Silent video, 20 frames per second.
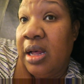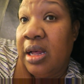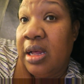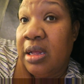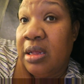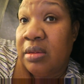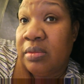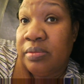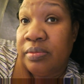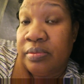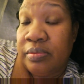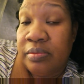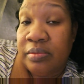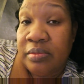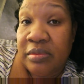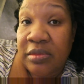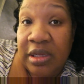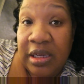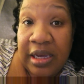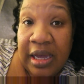
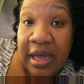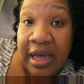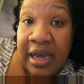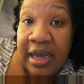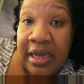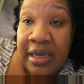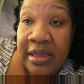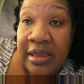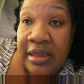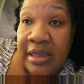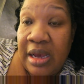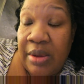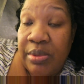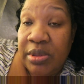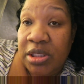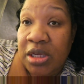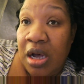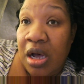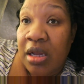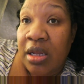um, a guy that
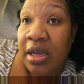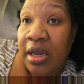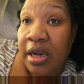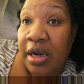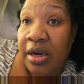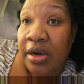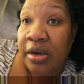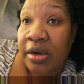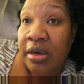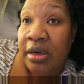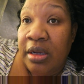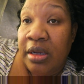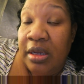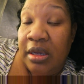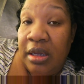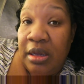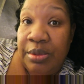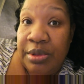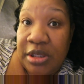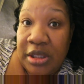was on there,
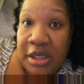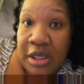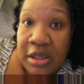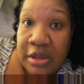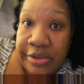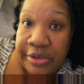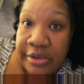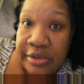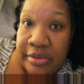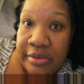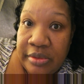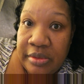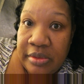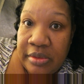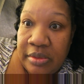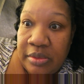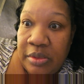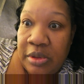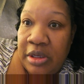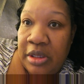he was a killer.
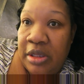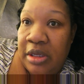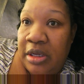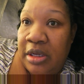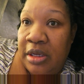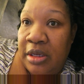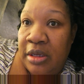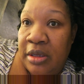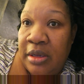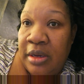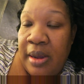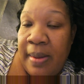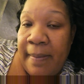One of the